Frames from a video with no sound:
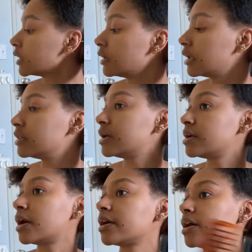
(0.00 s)
And then
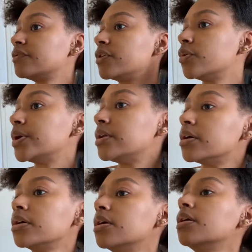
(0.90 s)
I kind of go in
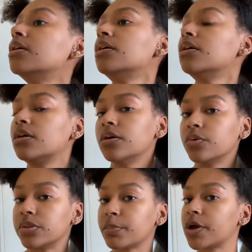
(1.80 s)

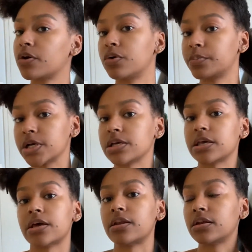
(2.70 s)
with my comb
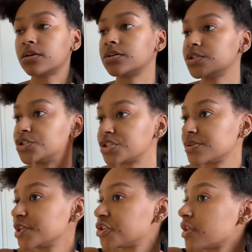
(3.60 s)
again just to
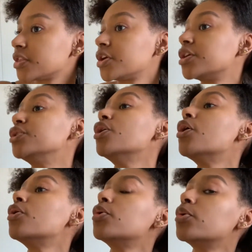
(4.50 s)
make sure that there are
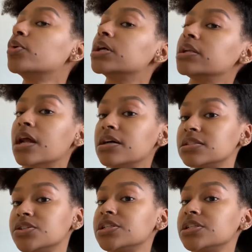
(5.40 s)
no knots or